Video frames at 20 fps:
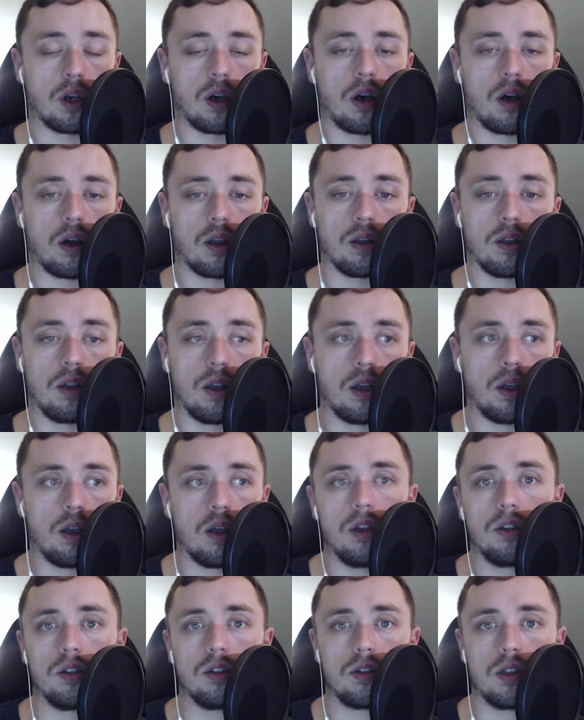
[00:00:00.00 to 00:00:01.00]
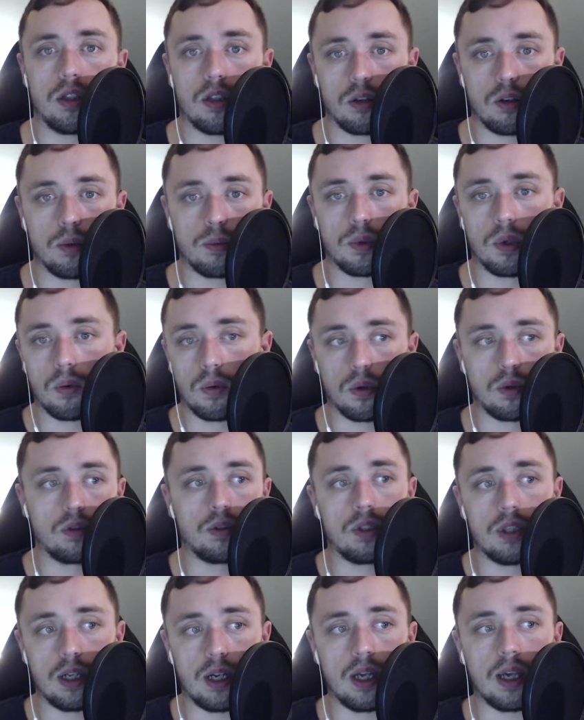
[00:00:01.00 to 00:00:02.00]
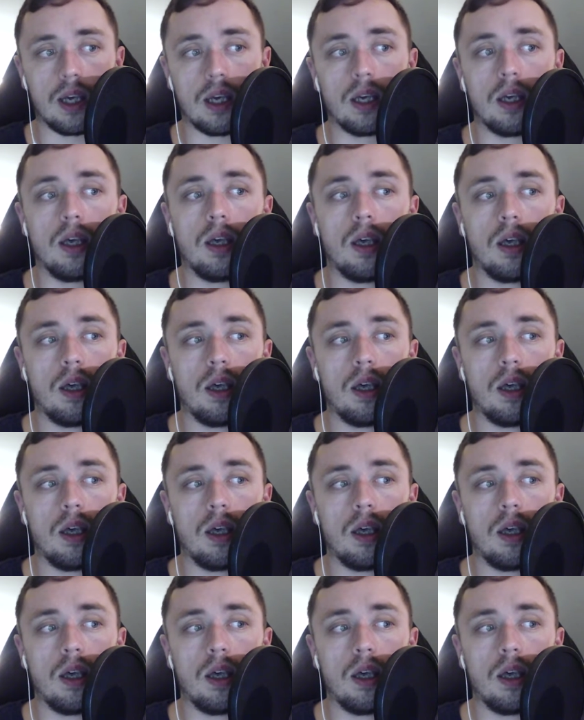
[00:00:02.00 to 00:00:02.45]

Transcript: on just in the crypto world today.